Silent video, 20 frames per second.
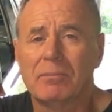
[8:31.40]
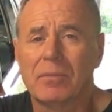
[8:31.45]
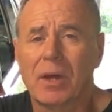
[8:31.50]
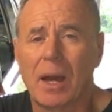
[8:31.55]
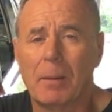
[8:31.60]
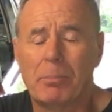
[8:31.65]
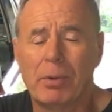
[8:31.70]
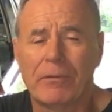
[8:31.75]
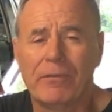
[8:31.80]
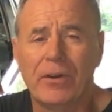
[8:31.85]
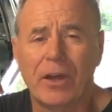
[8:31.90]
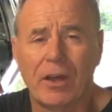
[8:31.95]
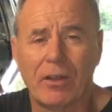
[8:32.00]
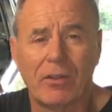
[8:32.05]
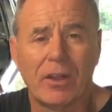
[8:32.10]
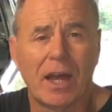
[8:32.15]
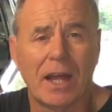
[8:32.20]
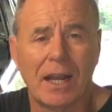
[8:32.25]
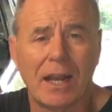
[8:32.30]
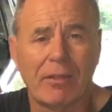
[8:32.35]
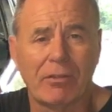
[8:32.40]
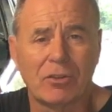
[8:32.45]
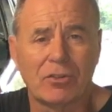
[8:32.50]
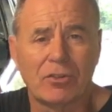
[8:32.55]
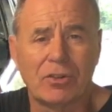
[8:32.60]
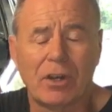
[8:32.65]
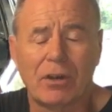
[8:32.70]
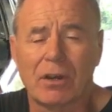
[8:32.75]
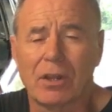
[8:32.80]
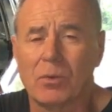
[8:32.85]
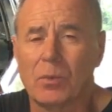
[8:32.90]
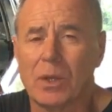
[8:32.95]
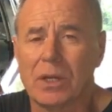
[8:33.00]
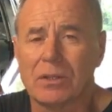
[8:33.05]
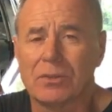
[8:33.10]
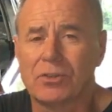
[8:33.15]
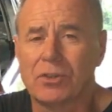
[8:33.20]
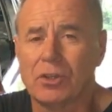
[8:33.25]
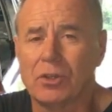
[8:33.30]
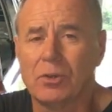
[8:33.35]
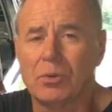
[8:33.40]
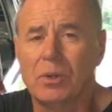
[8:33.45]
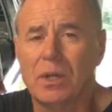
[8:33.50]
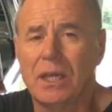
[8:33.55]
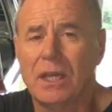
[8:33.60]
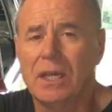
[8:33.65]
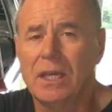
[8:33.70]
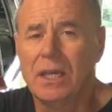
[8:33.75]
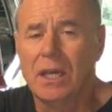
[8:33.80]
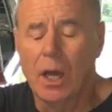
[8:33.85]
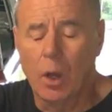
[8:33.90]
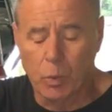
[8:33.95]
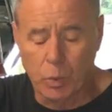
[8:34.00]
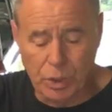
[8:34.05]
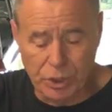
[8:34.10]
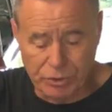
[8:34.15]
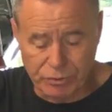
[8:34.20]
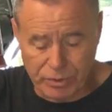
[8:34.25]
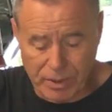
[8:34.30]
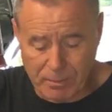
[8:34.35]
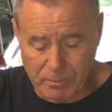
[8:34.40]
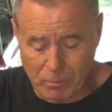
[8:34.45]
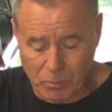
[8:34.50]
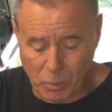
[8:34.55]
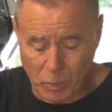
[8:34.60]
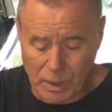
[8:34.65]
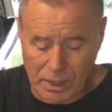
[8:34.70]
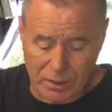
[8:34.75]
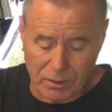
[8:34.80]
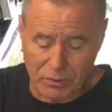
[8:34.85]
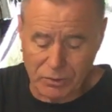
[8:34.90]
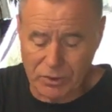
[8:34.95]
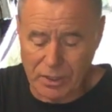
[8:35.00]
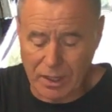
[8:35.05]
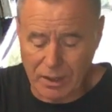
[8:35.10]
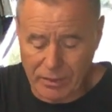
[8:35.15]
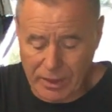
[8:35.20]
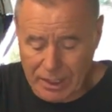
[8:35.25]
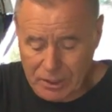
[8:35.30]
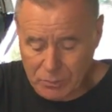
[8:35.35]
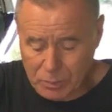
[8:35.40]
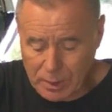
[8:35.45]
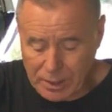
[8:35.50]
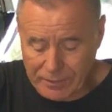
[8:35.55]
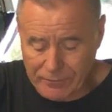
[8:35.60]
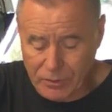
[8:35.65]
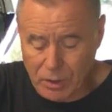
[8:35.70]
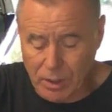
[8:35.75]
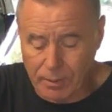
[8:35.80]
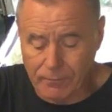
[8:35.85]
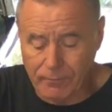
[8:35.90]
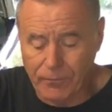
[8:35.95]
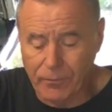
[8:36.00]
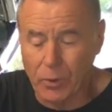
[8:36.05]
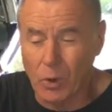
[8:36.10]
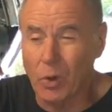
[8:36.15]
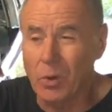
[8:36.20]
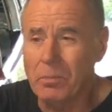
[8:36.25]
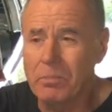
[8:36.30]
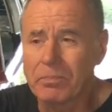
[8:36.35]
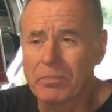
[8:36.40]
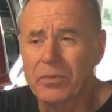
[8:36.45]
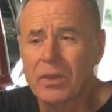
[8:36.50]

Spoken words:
I prefer a leather steering wheel to a wood rim wheel, so that's what I've gone for.